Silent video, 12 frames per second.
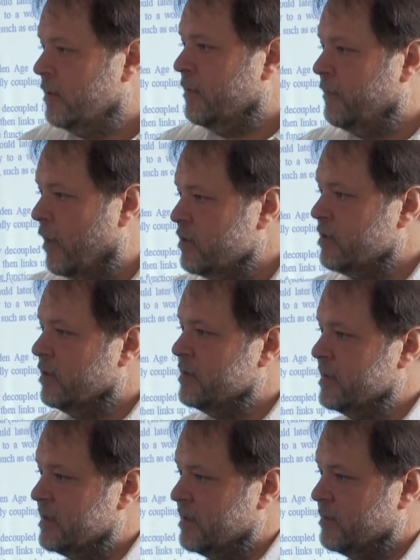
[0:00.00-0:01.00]
functional
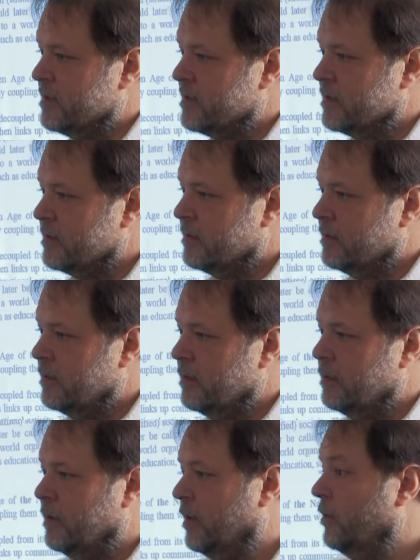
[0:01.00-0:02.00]
systems,
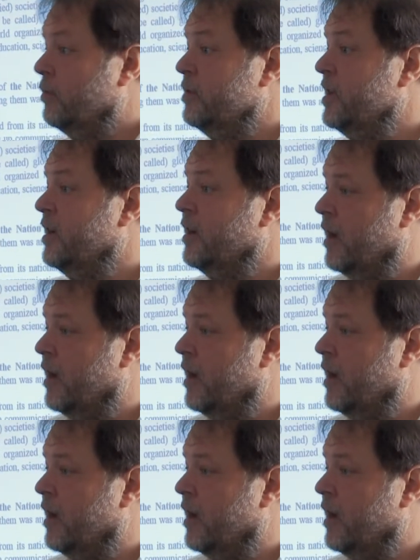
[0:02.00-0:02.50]
including